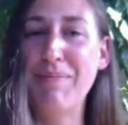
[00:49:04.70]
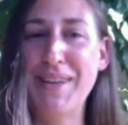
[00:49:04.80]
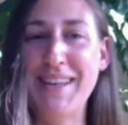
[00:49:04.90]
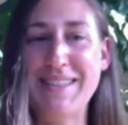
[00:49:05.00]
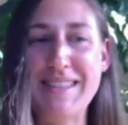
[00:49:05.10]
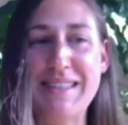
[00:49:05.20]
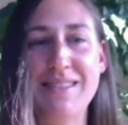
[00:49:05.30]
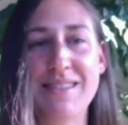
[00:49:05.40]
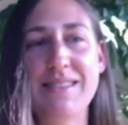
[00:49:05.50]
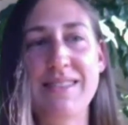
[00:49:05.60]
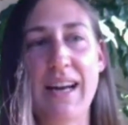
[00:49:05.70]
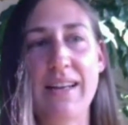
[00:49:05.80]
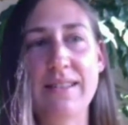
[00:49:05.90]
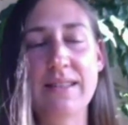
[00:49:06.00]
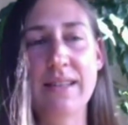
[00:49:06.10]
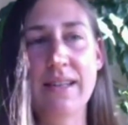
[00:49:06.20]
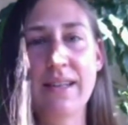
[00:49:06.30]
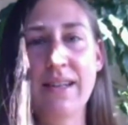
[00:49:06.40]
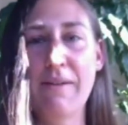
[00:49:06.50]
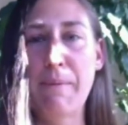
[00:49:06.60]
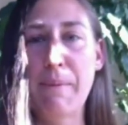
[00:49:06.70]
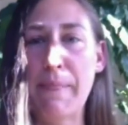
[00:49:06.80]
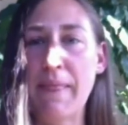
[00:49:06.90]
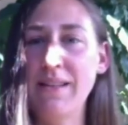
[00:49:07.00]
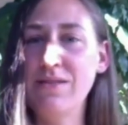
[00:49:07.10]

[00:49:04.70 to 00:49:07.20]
existence. And